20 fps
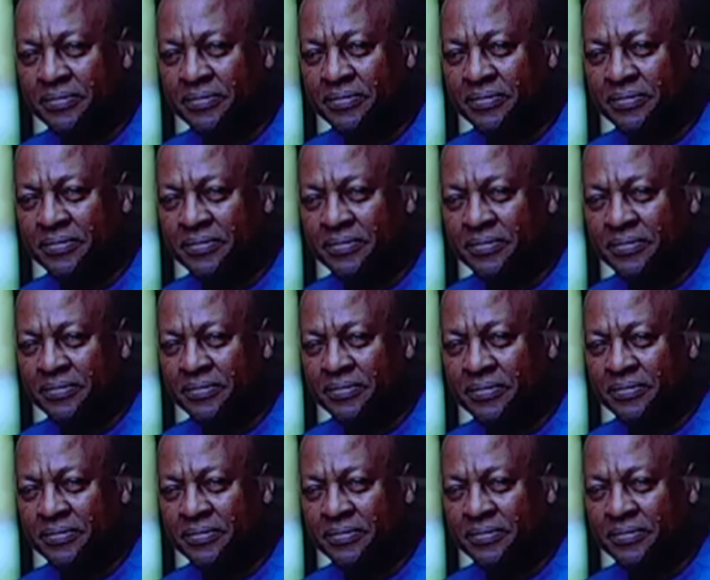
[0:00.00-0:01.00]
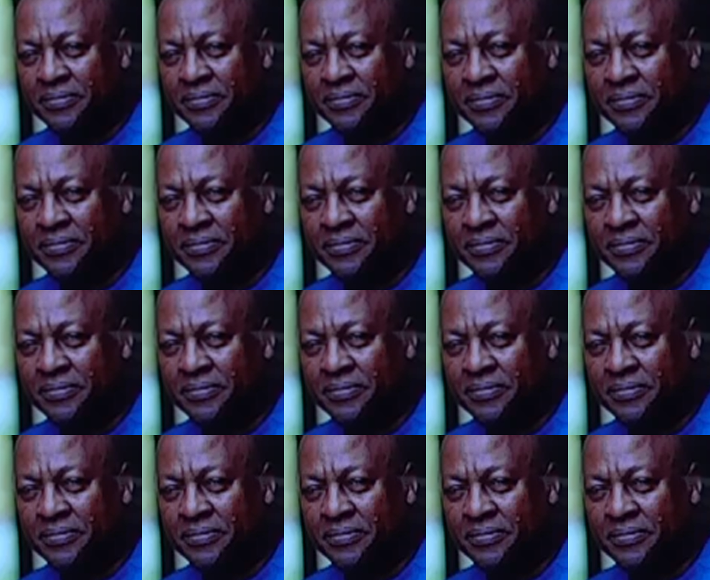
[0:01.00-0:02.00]

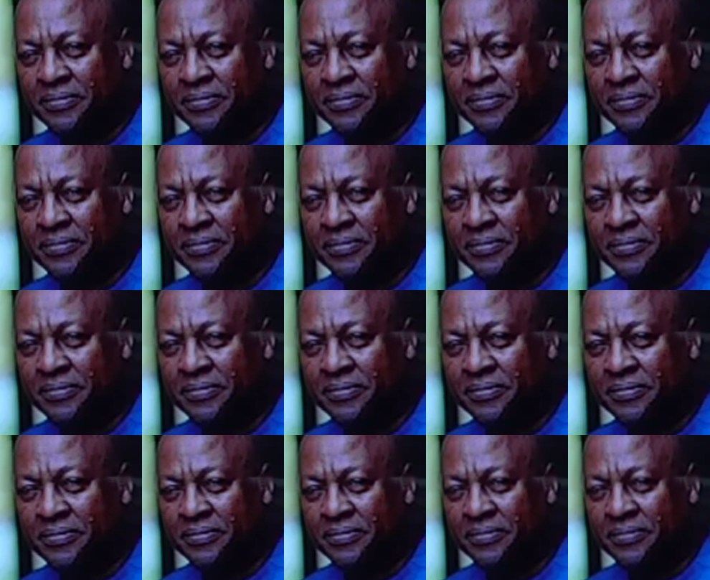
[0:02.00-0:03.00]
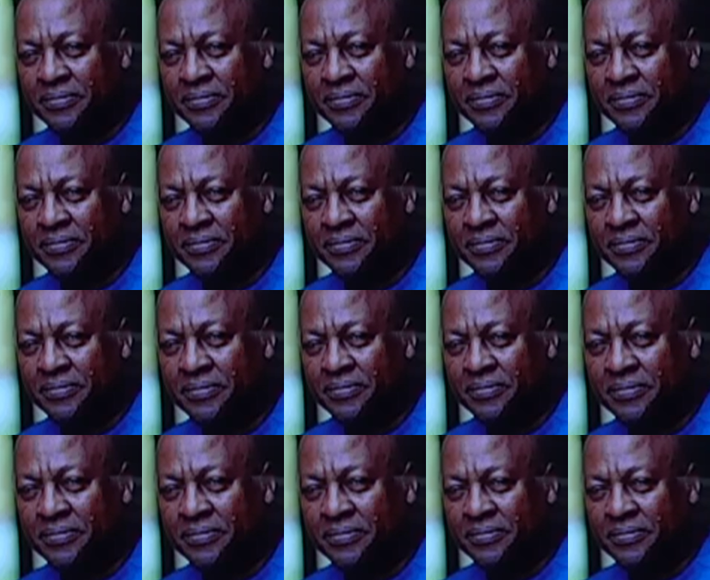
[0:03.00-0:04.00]

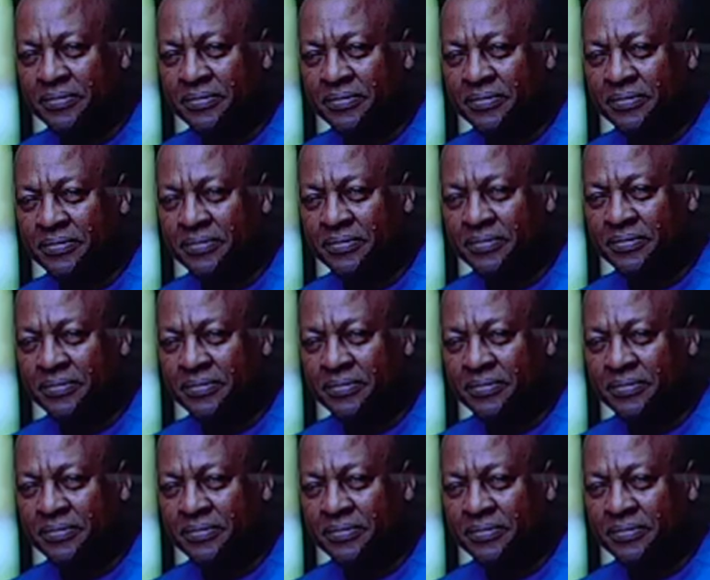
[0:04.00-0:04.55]
This person isn't speaking.